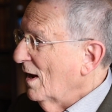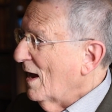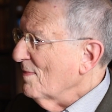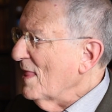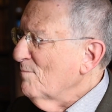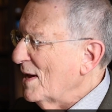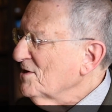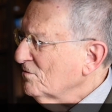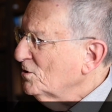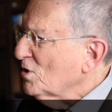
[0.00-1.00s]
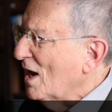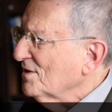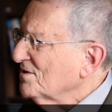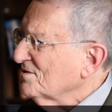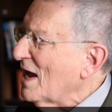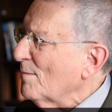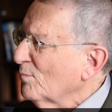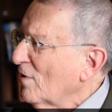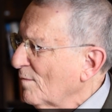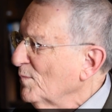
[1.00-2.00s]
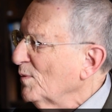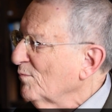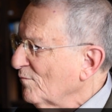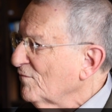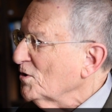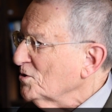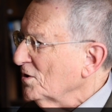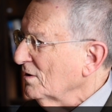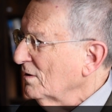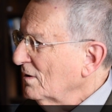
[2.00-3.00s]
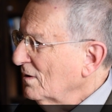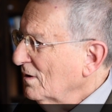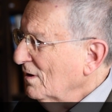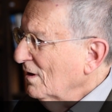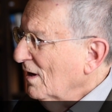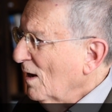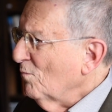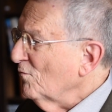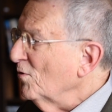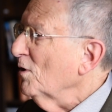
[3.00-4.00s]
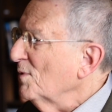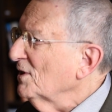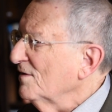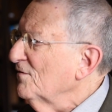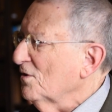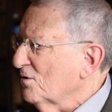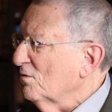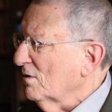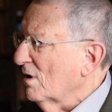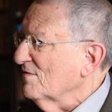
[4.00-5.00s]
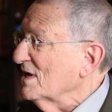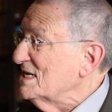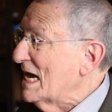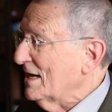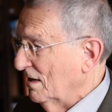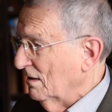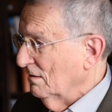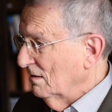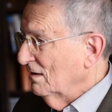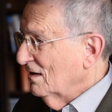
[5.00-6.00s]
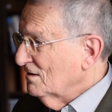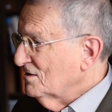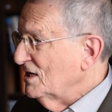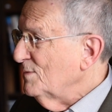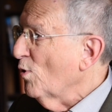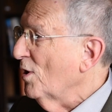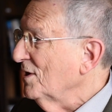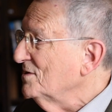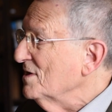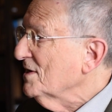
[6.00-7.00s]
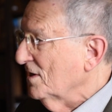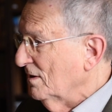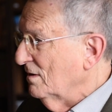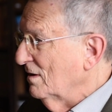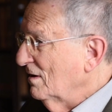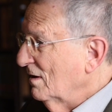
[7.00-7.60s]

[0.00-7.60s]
And they basically tried to stop government from functioning. And we've really been living through kind of a decade, a Tea Party decade.